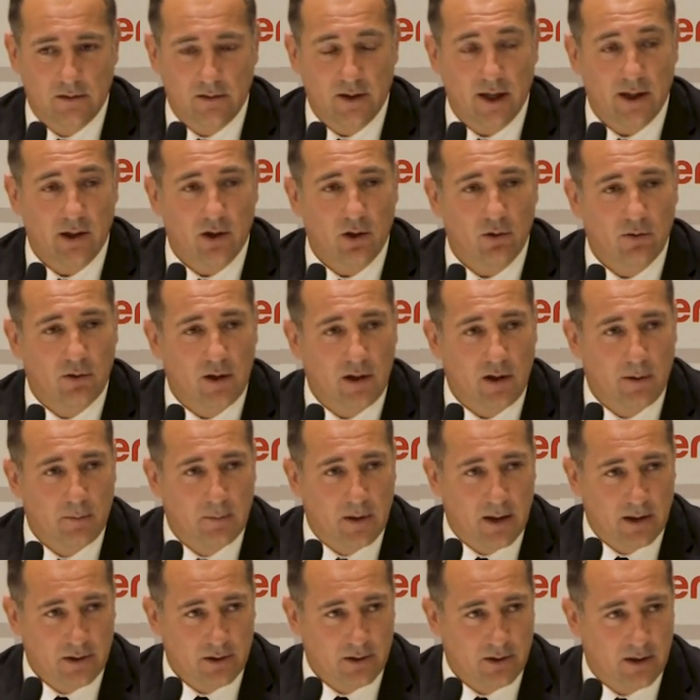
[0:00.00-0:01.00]
Thank you very
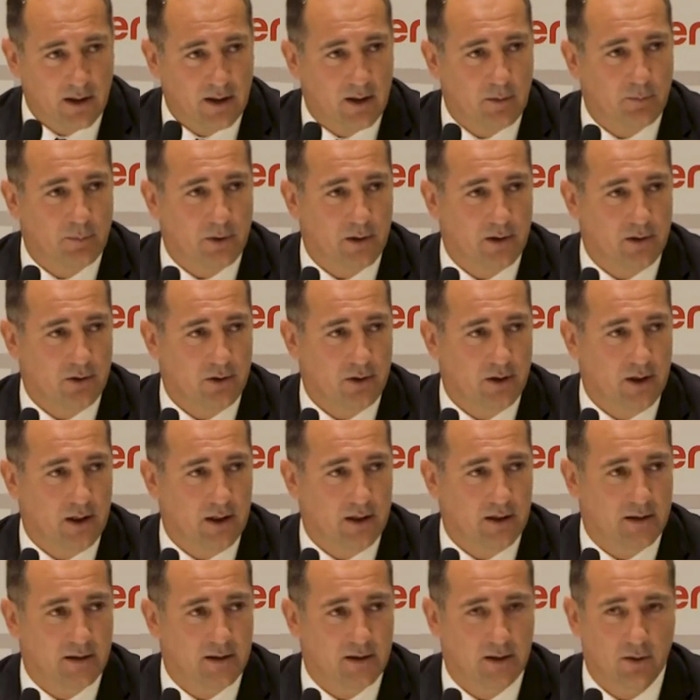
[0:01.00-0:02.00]
much. I
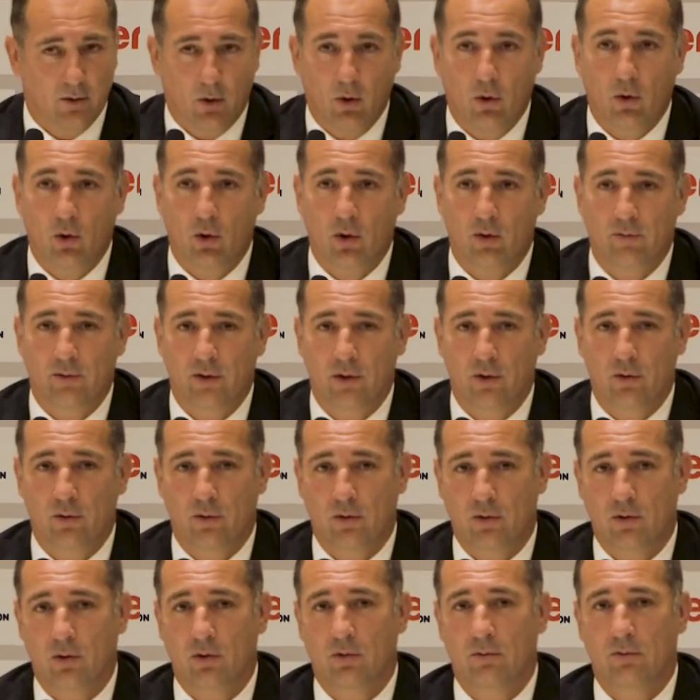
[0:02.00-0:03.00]
appreciate all of
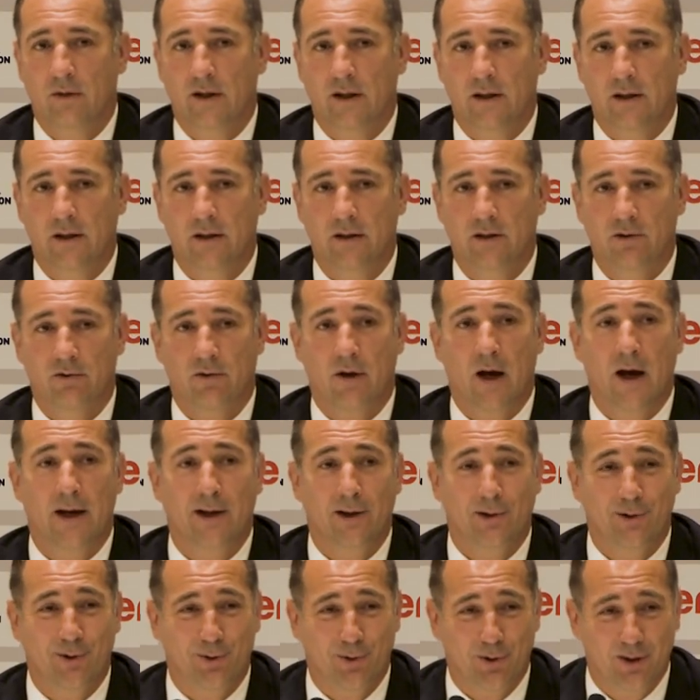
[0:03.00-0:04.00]
you who were
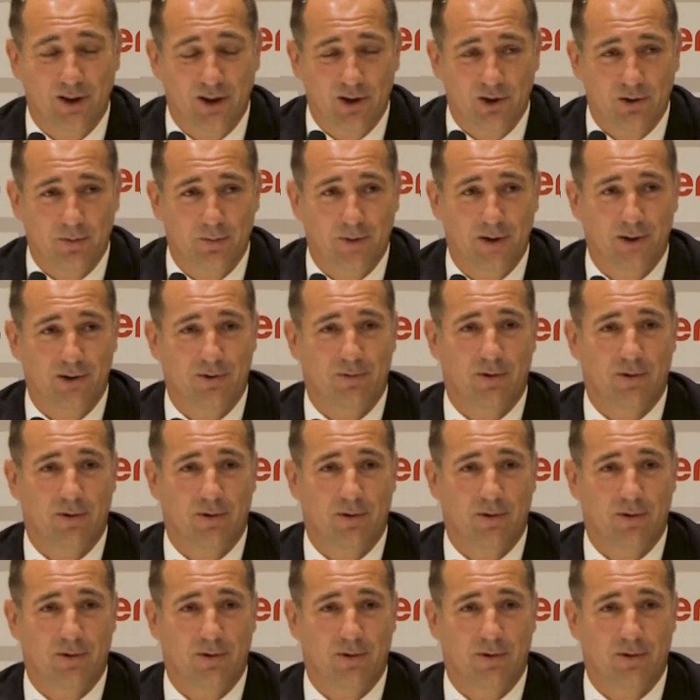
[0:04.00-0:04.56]
trying to reach me,